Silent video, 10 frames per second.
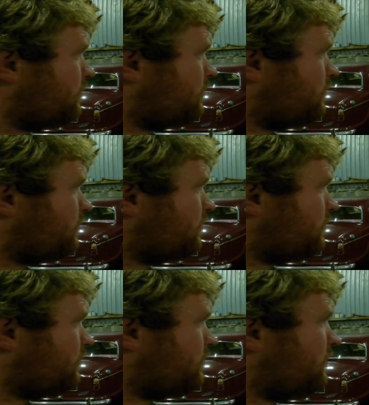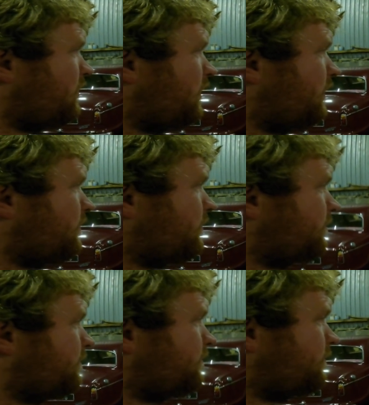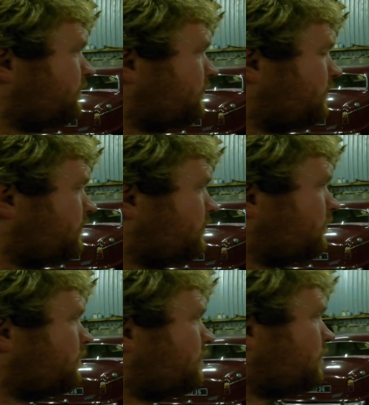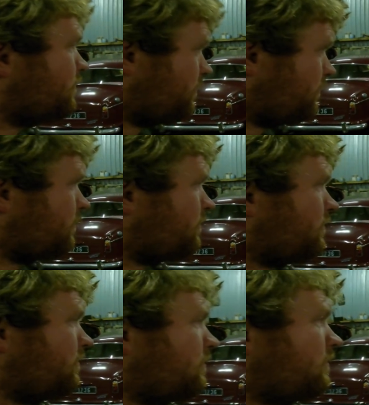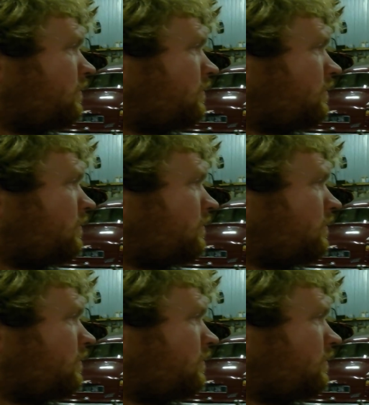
till she got hot. Yeah. And once it got warm, well,